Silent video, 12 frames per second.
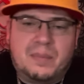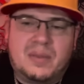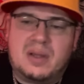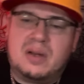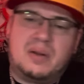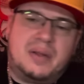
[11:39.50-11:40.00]

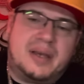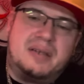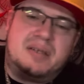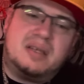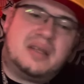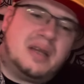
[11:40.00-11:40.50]
You know, like I
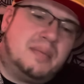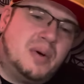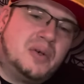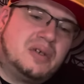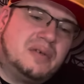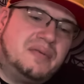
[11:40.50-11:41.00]
said, that
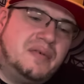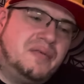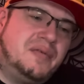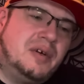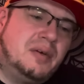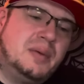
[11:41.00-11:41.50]
emotional
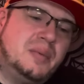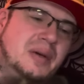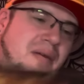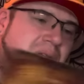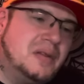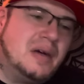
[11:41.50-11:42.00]
fulfillment. We
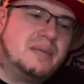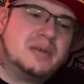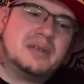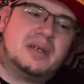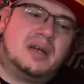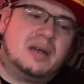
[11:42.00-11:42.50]
have the
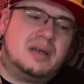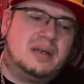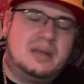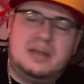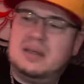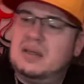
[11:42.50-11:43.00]
Lover's card.
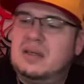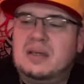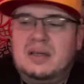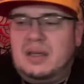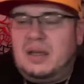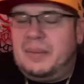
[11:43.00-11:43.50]

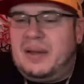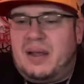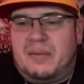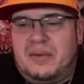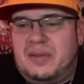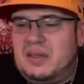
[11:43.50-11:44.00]
I mean,
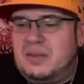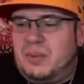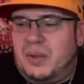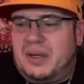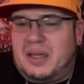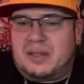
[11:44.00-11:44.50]
everything's
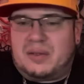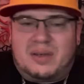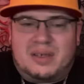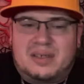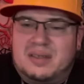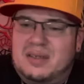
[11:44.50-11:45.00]
pointing that
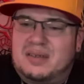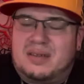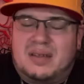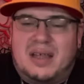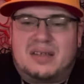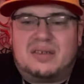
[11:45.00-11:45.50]
direction.
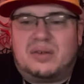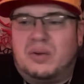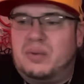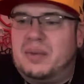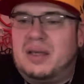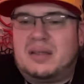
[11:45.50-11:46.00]
That
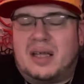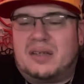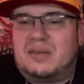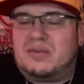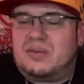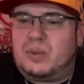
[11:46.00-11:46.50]
soulmate, that
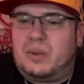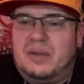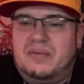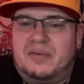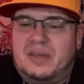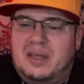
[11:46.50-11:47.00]
twin
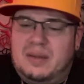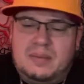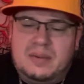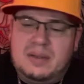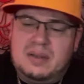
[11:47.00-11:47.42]
flame.